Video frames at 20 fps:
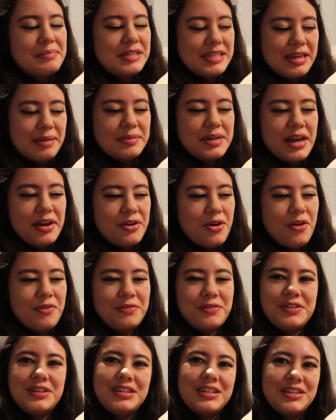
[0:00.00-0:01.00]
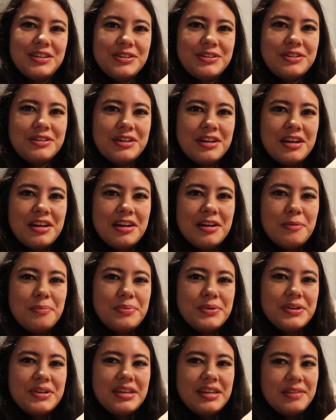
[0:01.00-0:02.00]
Stepdad hopefully too,
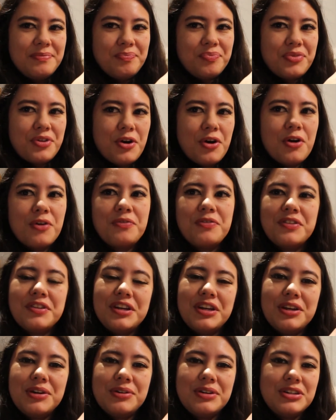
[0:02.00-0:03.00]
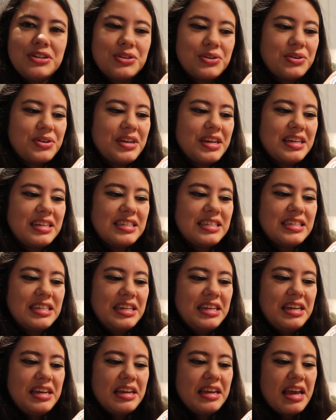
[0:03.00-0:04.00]
but hopefully you enjoyed
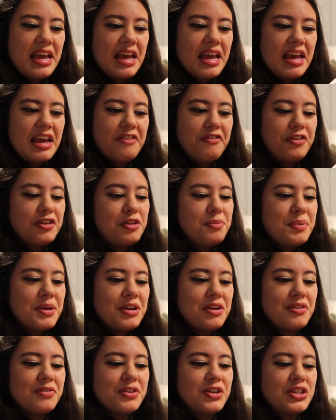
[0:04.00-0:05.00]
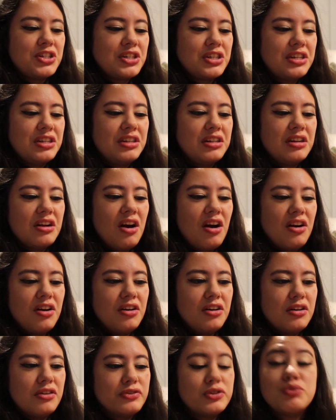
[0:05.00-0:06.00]
seeing a Filipino version
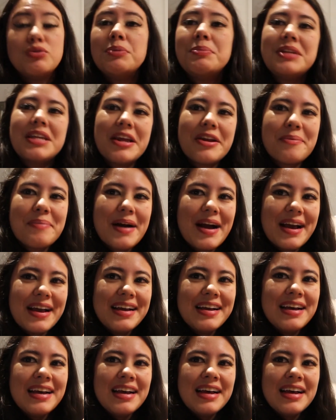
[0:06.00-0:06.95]
of sweet potato pie,